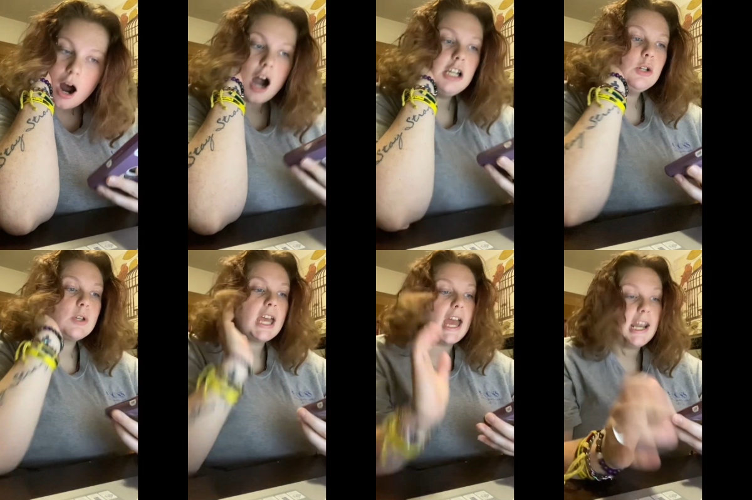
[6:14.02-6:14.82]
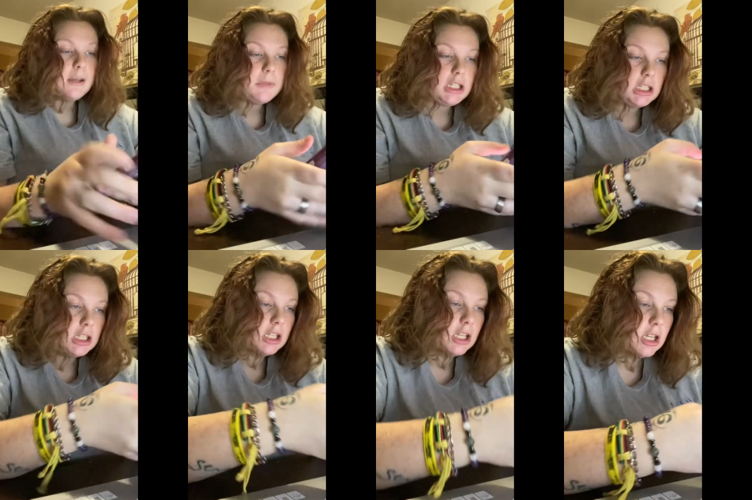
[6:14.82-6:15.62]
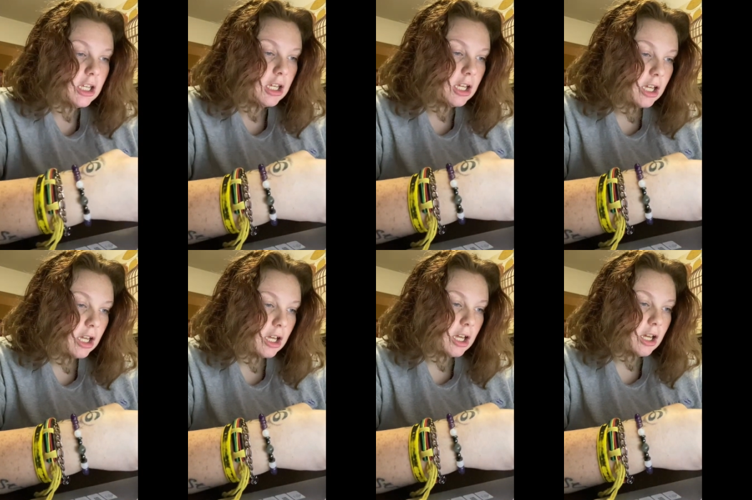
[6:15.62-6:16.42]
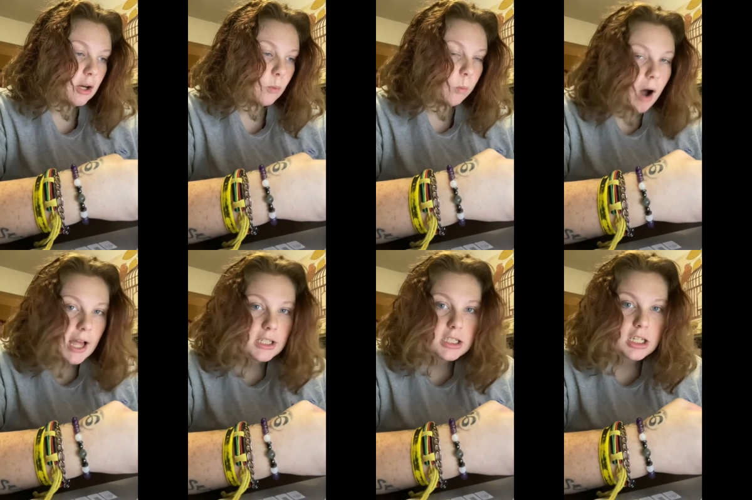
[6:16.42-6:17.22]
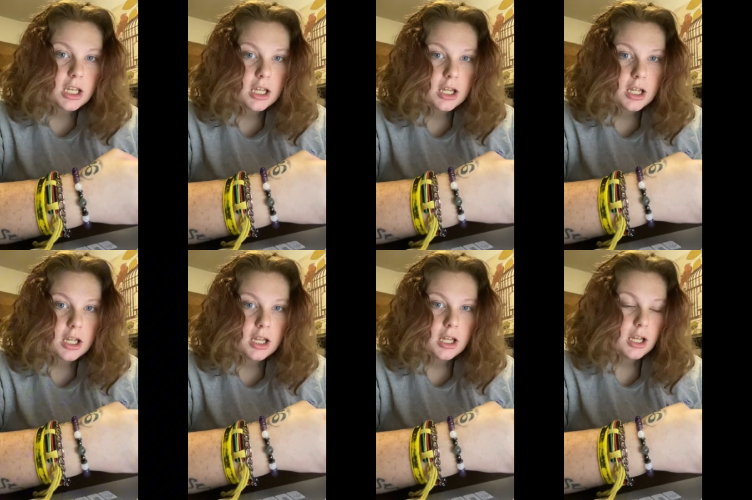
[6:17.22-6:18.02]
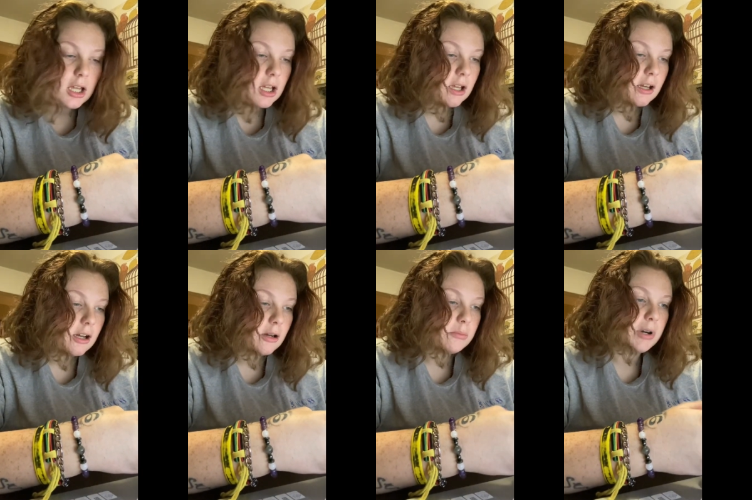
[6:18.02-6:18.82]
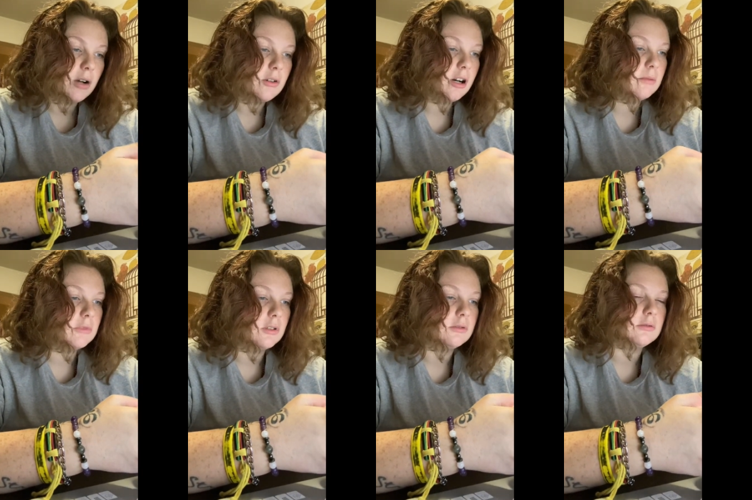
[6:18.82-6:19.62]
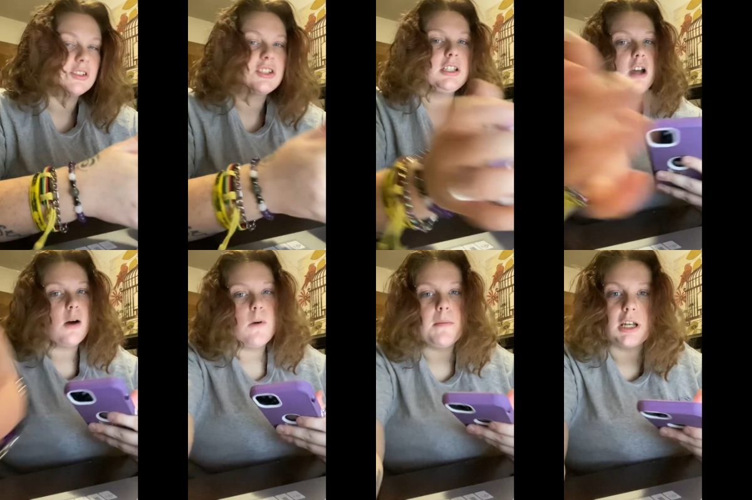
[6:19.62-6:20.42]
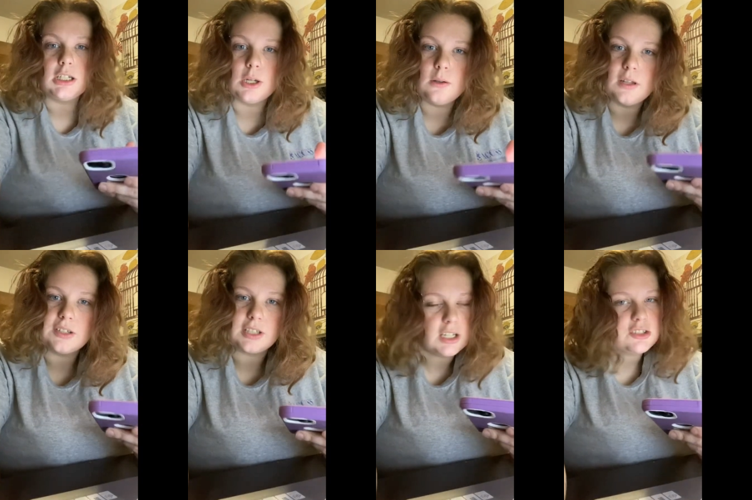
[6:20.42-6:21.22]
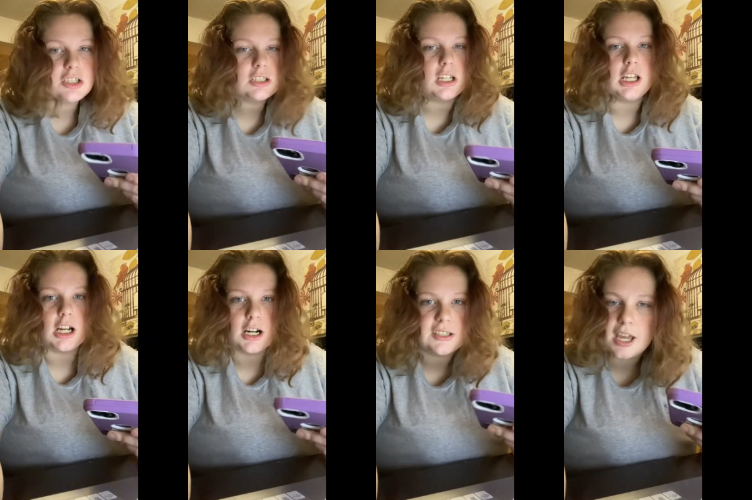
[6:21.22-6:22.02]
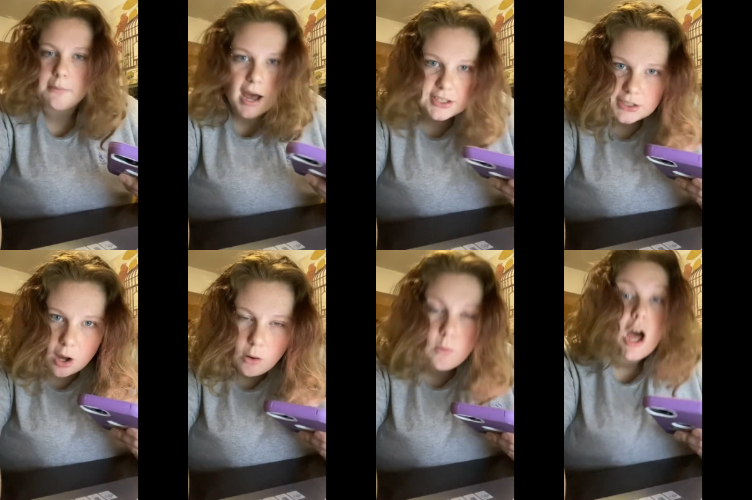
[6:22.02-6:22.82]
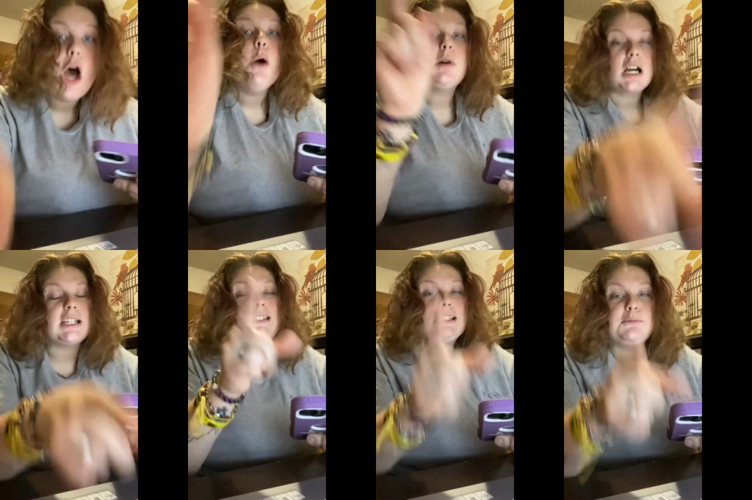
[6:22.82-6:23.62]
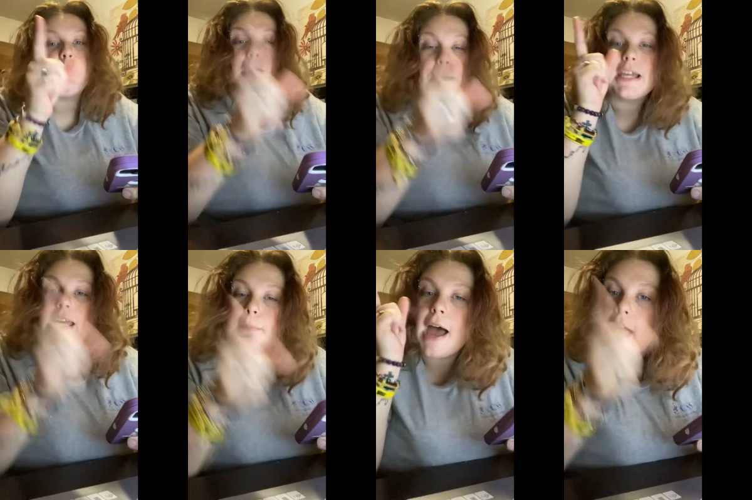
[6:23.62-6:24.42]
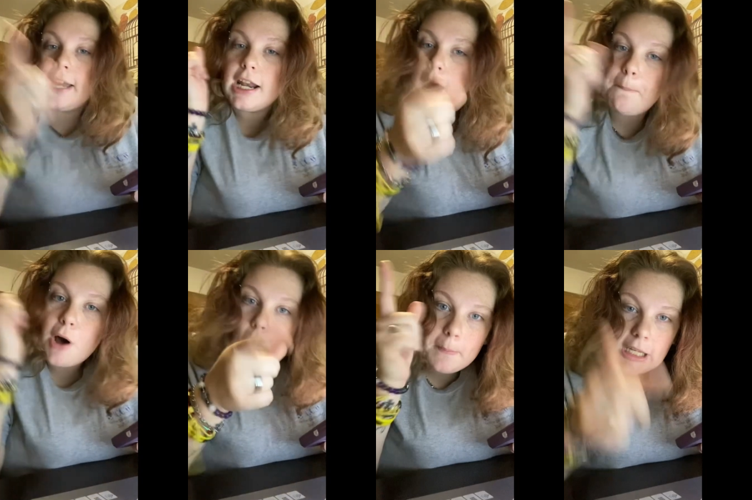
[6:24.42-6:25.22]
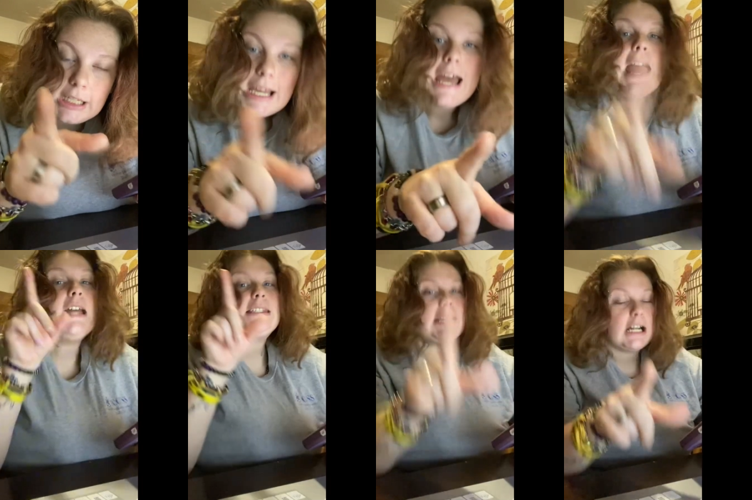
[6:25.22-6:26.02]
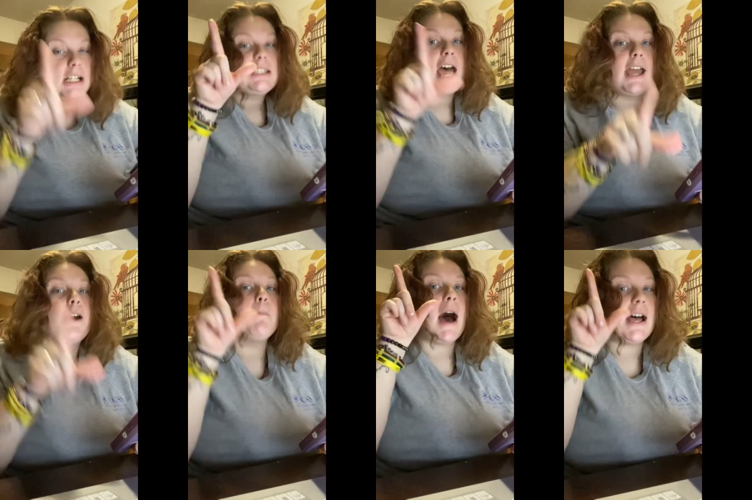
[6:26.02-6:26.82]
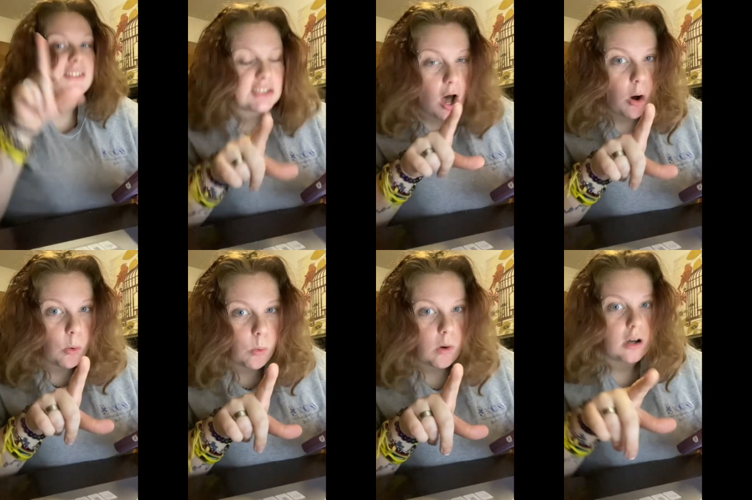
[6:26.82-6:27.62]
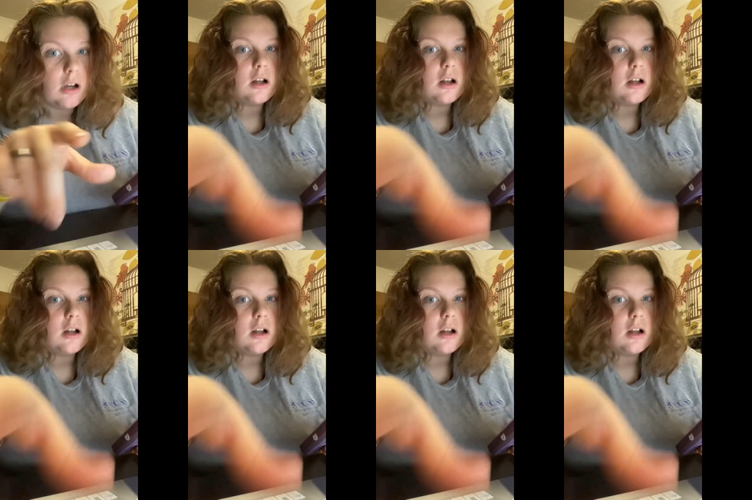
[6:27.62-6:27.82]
Are you kidding me? What? Bro, come on. See, y'all want me to do this, and it's just going to irritate my soul because these people keep hanging up on me. It's irritating my soul.